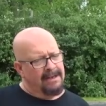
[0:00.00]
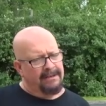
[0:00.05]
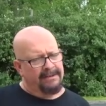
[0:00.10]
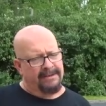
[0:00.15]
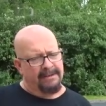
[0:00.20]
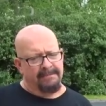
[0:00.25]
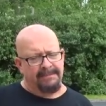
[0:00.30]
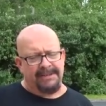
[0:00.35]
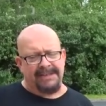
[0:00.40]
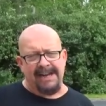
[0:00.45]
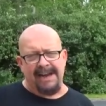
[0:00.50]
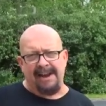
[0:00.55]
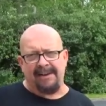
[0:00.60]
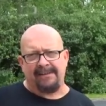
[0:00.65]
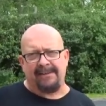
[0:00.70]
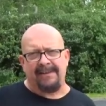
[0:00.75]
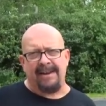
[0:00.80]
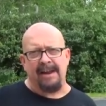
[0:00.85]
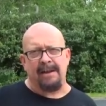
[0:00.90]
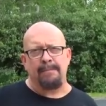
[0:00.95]
some
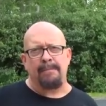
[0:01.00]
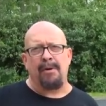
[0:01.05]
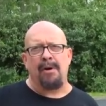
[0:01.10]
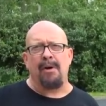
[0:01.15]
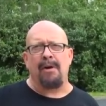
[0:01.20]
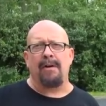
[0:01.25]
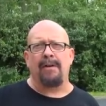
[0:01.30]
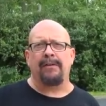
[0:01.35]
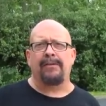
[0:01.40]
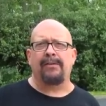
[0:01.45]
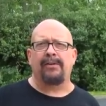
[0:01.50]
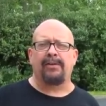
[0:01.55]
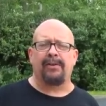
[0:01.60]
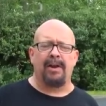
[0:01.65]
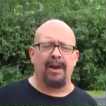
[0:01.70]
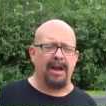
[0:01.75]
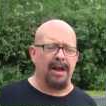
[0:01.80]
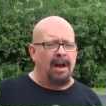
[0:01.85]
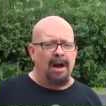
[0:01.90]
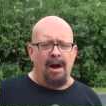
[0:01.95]
ZX-10
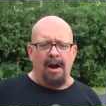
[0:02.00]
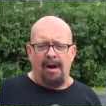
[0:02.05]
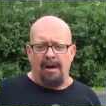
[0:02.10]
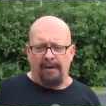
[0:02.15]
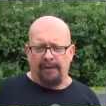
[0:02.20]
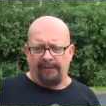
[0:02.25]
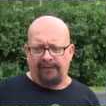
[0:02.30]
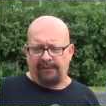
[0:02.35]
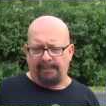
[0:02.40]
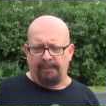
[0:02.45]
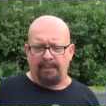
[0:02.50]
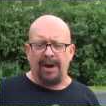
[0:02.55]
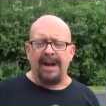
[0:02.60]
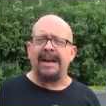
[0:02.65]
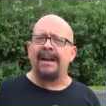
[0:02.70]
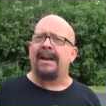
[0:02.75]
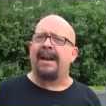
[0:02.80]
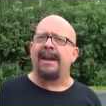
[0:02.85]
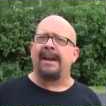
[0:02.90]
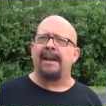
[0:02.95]
parts, our
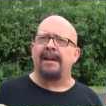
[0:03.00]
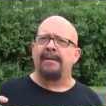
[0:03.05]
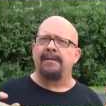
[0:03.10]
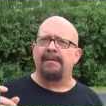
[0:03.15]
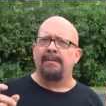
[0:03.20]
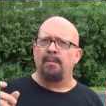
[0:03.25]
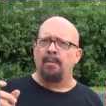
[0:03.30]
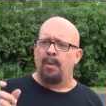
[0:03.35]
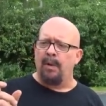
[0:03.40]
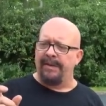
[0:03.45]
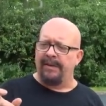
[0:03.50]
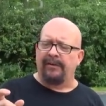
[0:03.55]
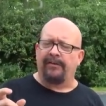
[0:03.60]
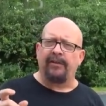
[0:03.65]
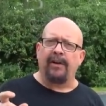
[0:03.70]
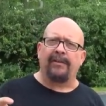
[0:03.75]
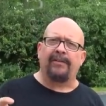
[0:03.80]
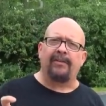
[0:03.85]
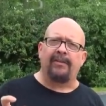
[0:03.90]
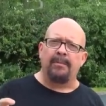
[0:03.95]
spring kit with
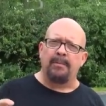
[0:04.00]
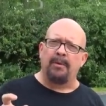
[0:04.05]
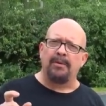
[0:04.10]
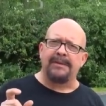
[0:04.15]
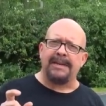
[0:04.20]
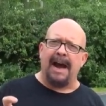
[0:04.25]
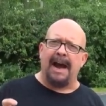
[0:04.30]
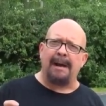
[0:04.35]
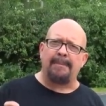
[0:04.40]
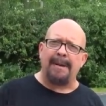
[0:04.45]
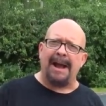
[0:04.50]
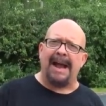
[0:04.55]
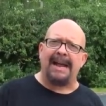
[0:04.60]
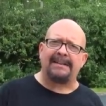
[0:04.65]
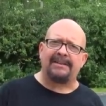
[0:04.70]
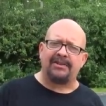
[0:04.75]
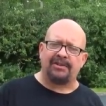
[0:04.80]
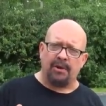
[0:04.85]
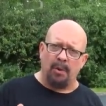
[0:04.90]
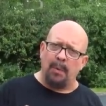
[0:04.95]
adjustable top
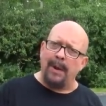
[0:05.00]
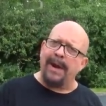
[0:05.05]
hats so